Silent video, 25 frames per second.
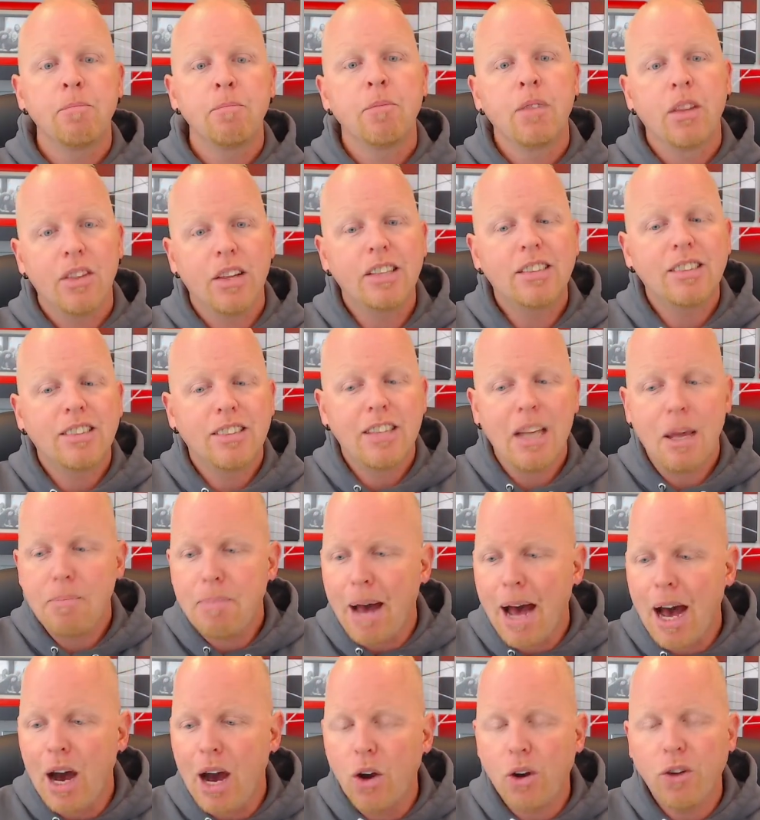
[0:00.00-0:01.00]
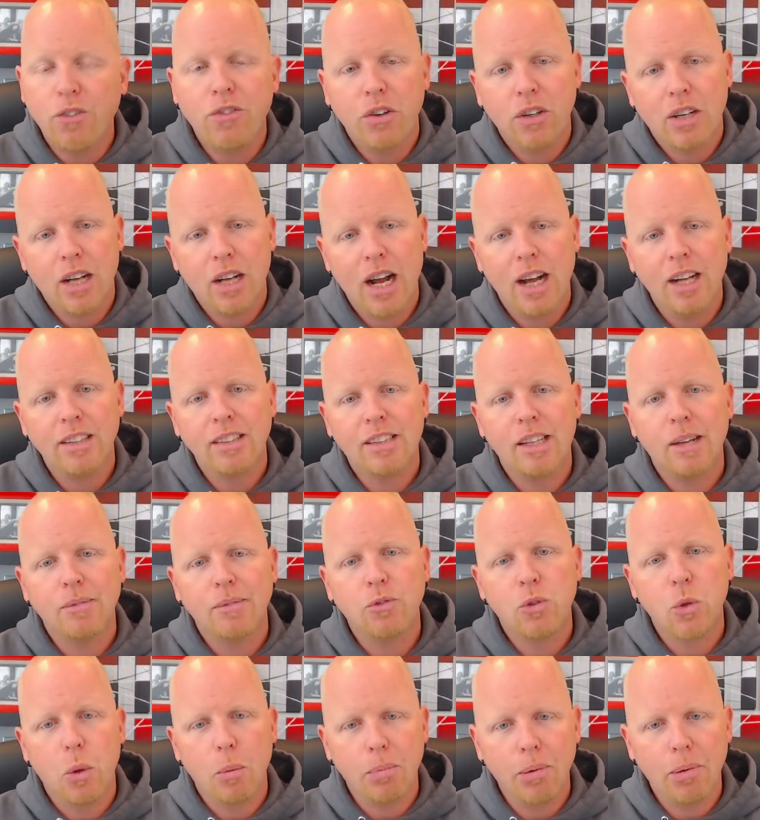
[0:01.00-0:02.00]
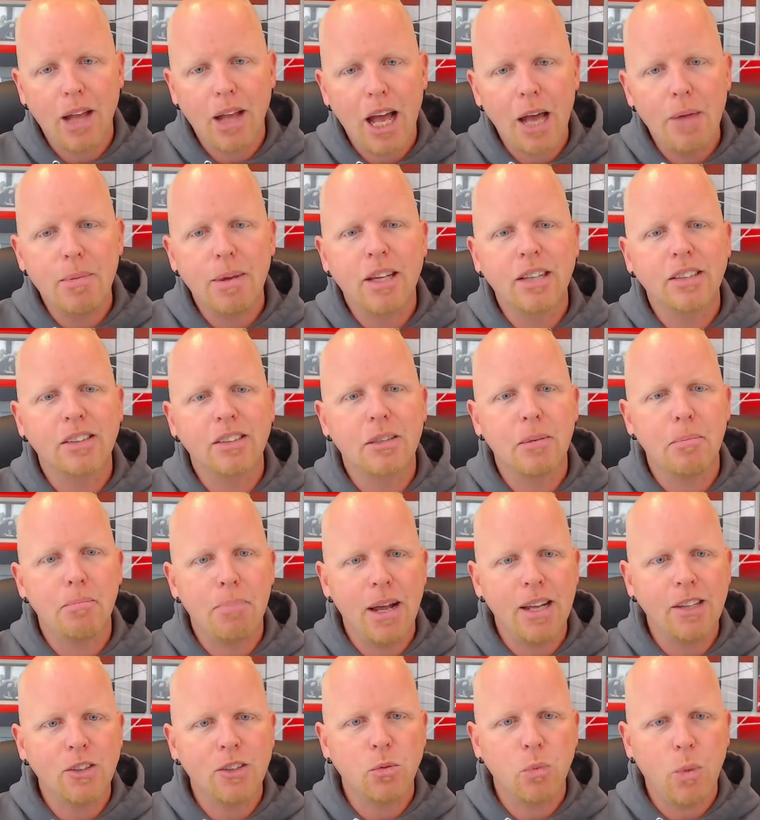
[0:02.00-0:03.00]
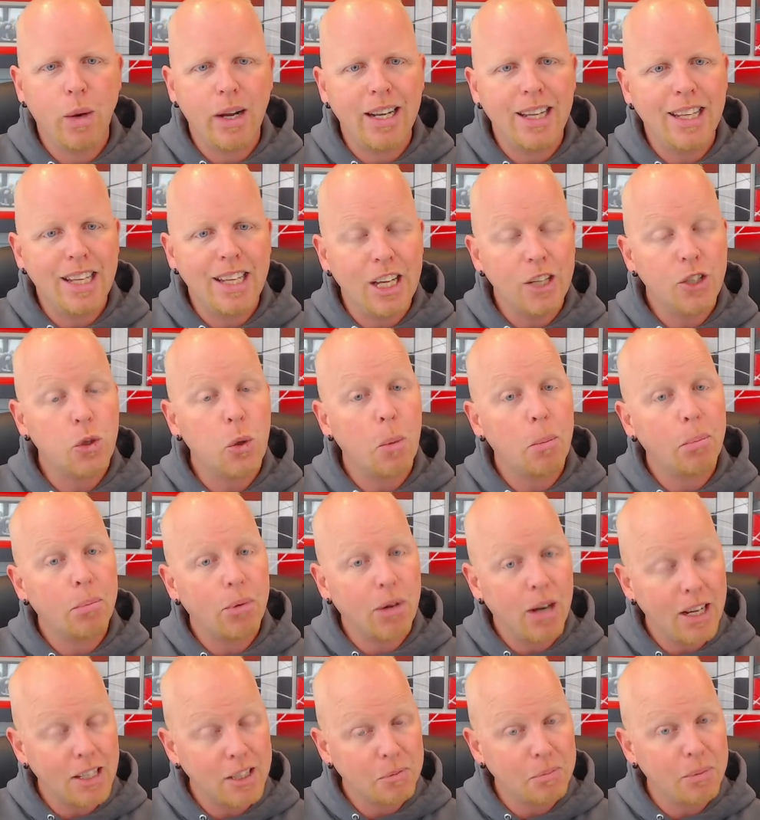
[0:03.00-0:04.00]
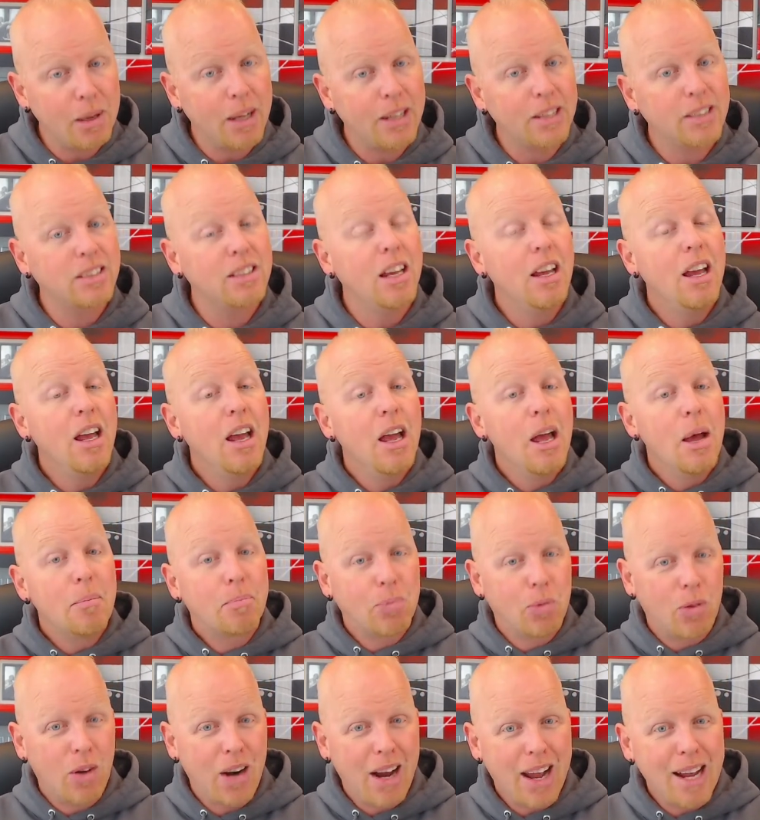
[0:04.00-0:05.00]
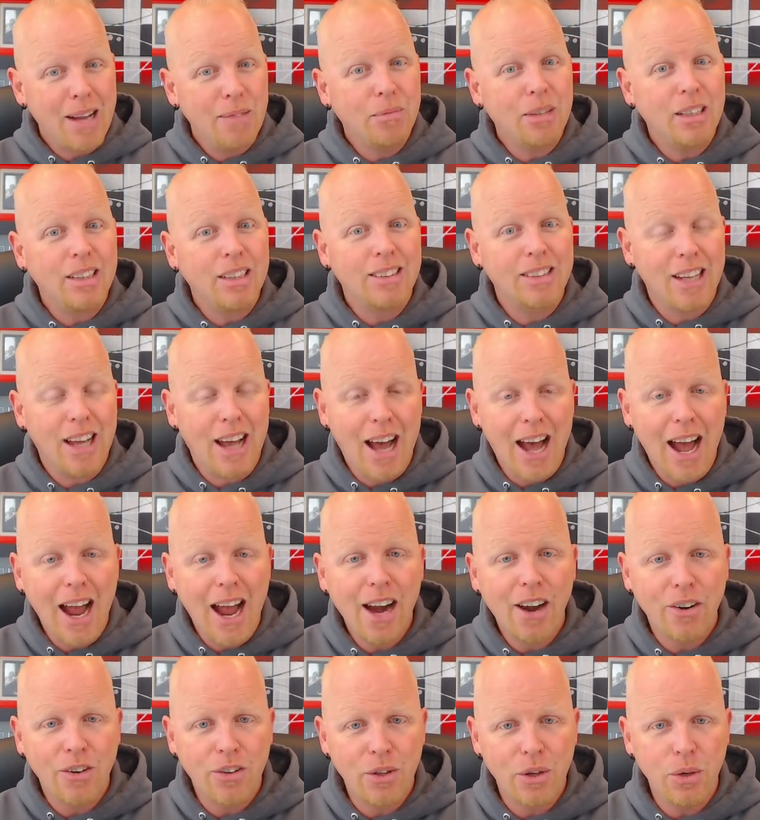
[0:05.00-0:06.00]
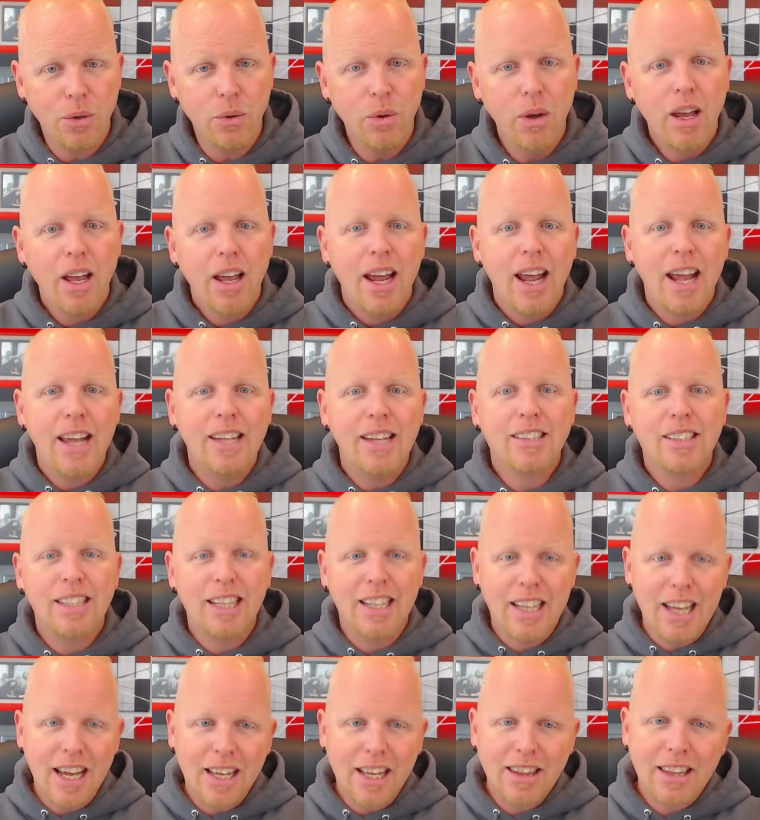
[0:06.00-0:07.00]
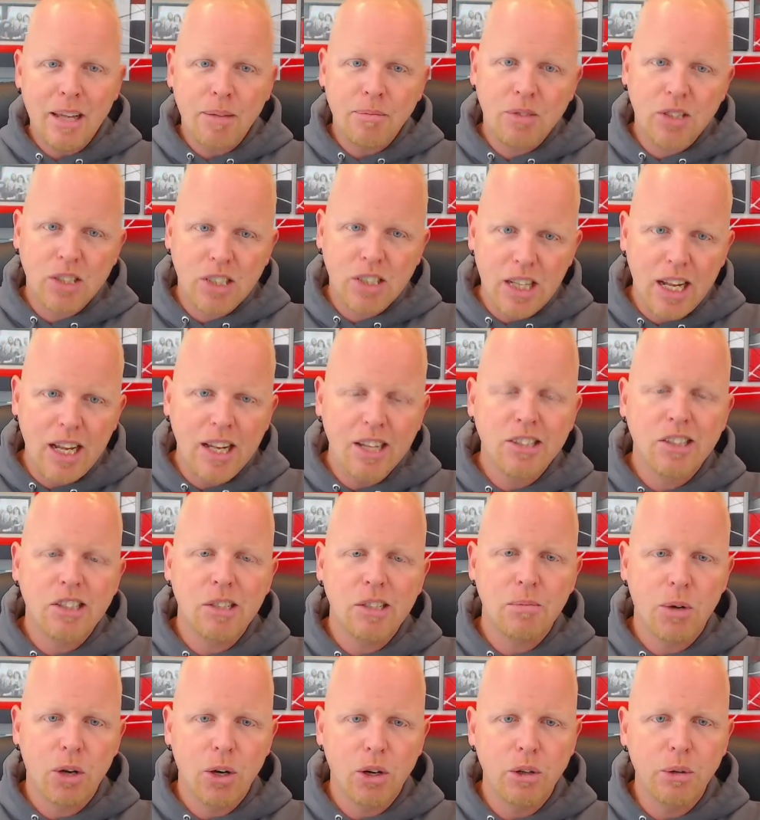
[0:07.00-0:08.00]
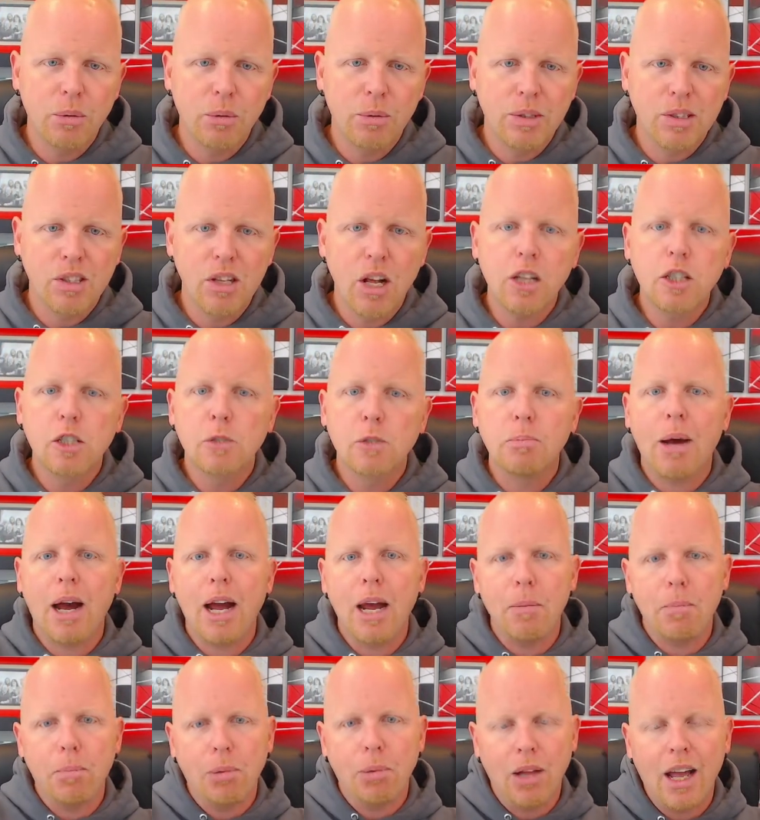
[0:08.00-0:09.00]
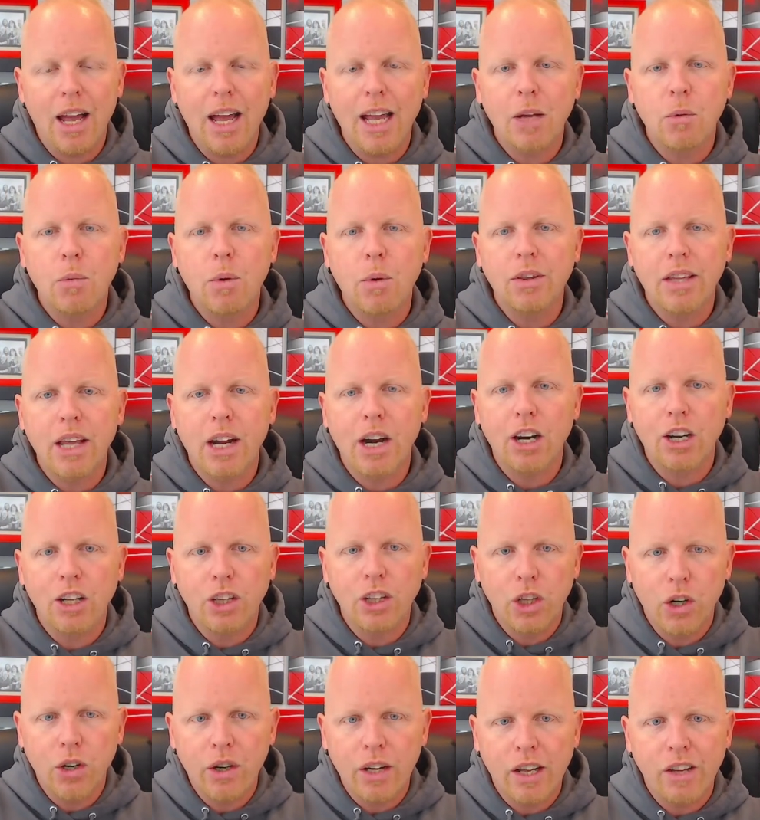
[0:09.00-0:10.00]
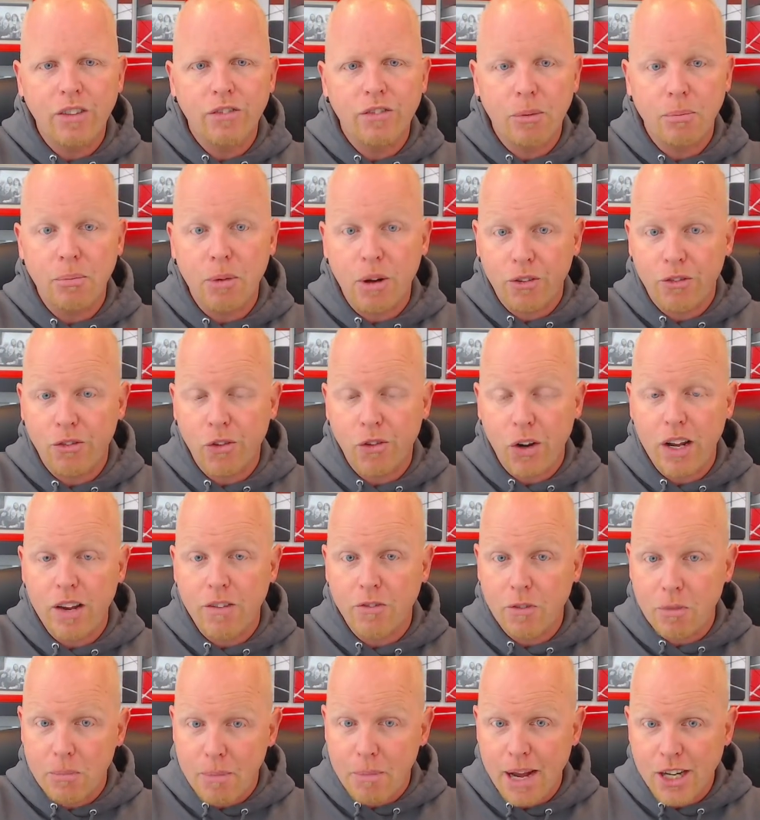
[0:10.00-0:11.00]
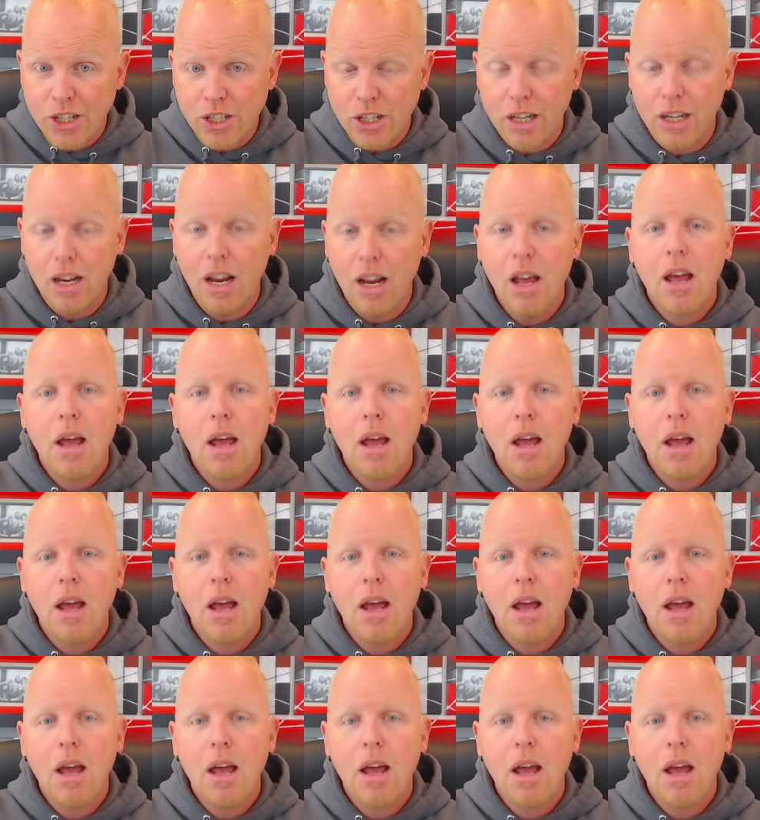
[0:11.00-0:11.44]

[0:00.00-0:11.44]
This is a powerful concept to apply, because the best way to get your prospects primed to hire you is to get them seeing some early results by applying what they're learning from your free information.